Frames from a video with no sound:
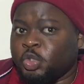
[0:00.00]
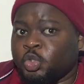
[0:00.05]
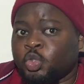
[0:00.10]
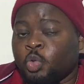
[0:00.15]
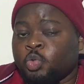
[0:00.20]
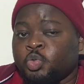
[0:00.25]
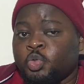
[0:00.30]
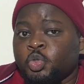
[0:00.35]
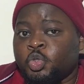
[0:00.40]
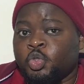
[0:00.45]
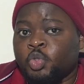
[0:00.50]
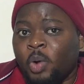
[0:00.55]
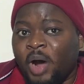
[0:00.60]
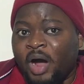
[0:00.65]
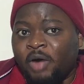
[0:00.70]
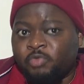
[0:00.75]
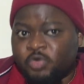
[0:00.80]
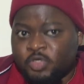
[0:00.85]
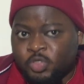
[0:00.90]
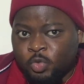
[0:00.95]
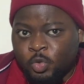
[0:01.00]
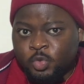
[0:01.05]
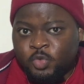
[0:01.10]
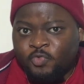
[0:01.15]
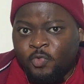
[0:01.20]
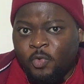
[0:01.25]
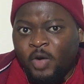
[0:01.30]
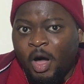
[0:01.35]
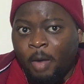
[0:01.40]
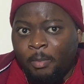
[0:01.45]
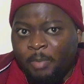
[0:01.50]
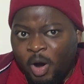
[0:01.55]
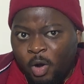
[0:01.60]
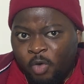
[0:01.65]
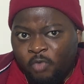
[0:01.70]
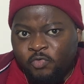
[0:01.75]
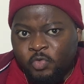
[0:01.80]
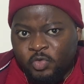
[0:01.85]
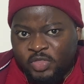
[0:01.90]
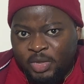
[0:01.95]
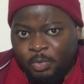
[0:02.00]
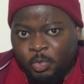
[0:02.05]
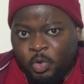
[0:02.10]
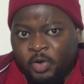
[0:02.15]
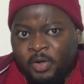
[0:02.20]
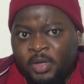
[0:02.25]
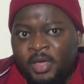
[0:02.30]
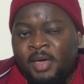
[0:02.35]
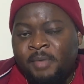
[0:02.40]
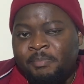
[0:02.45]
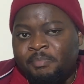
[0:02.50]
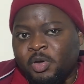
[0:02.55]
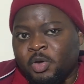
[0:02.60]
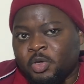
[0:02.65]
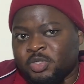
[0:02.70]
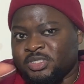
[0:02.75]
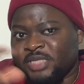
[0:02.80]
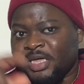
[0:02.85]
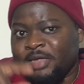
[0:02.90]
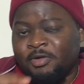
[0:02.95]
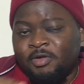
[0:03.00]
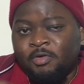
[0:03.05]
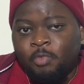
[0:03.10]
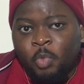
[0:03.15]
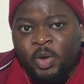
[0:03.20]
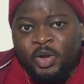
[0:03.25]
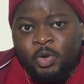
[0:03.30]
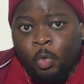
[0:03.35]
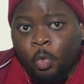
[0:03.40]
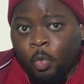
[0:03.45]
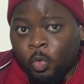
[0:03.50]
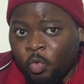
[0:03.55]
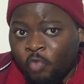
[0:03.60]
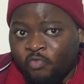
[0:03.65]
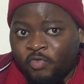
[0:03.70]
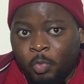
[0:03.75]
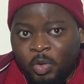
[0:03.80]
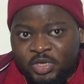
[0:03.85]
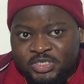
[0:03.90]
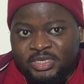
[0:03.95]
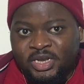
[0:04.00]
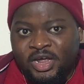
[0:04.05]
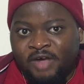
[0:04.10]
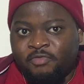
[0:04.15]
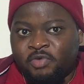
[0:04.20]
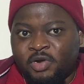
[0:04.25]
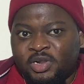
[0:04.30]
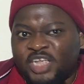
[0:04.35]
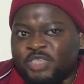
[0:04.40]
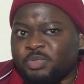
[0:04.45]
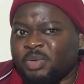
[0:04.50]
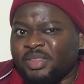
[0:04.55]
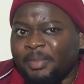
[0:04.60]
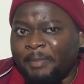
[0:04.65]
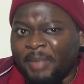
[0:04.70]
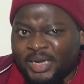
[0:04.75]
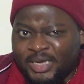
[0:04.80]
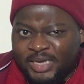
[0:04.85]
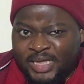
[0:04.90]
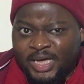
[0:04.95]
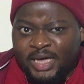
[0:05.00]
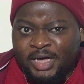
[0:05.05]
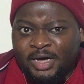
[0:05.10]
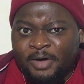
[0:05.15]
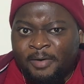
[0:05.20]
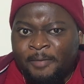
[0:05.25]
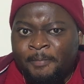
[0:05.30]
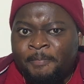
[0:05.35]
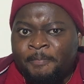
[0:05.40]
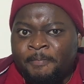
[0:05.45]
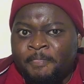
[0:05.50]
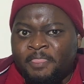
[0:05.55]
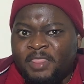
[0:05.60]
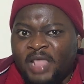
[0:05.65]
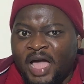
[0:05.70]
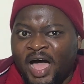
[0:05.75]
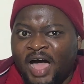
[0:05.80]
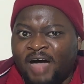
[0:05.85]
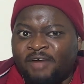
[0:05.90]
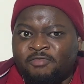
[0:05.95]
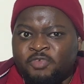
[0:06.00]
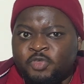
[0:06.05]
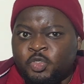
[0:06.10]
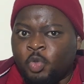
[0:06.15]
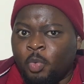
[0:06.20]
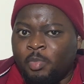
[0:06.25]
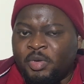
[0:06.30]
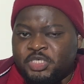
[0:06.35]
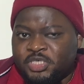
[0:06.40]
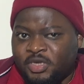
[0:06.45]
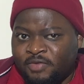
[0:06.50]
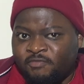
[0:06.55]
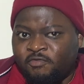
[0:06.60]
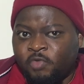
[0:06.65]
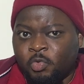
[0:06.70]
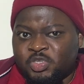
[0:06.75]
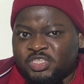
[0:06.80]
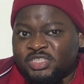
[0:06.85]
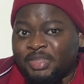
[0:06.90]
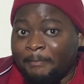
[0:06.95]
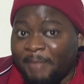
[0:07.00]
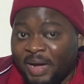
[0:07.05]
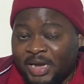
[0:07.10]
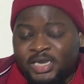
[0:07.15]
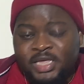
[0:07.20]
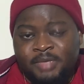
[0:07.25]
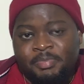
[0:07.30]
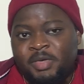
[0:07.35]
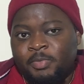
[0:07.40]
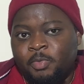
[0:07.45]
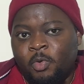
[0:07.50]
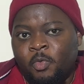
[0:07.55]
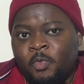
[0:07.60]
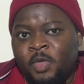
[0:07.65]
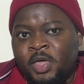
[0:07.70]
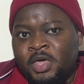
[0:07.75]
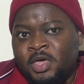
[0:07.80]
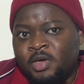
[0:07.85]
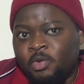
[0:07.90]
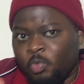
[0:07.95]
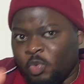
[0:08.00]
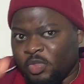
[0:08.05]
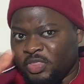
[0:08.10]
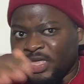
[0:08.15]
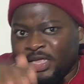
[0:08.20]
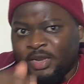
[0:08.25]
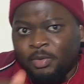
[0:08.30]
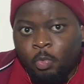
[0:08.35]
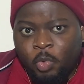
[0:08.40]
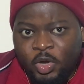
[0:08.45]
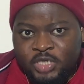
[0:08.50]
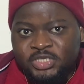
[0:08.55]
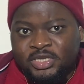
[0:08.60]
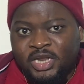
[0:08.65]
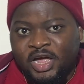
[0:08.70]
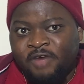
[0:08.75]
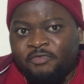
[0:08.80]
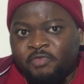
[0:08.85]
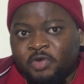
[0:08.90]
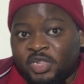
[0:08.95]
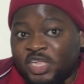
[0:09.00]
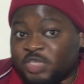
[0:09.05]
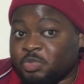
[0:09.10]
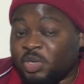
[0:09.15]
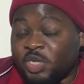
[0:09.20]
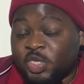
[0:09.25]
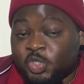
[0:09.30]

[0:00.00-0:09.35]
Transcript: It just goes to show how resourceful, how powerful they were, because they went all over Western Africa. That's why the Mandinka have so much influence, the Mande people within Western Africa.